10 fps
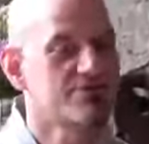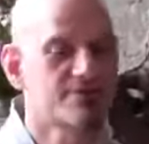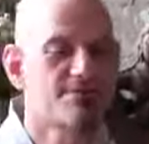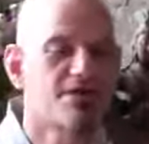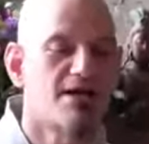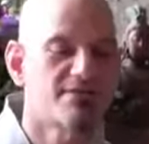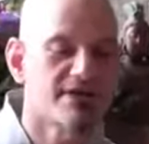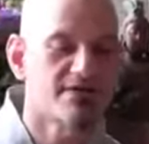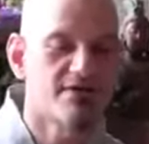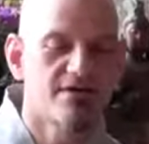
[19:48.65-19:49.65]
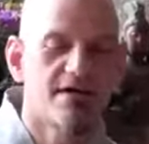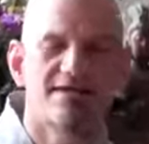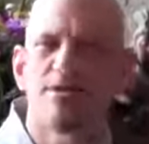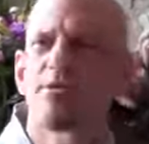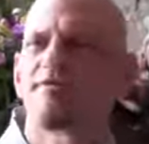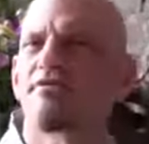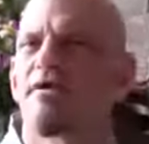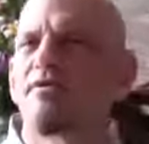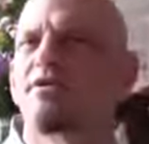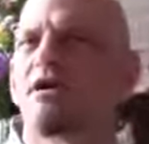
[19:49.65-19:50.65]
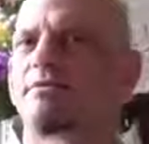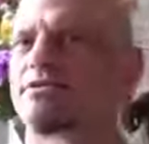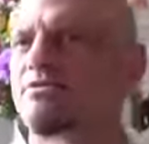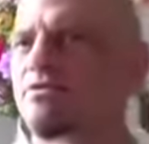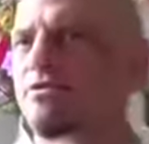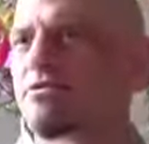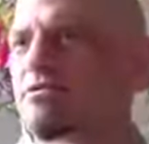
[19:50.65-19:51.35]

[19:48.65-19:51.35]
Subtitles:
So sometimes, like, has anyone ever read the Diamond Sutra?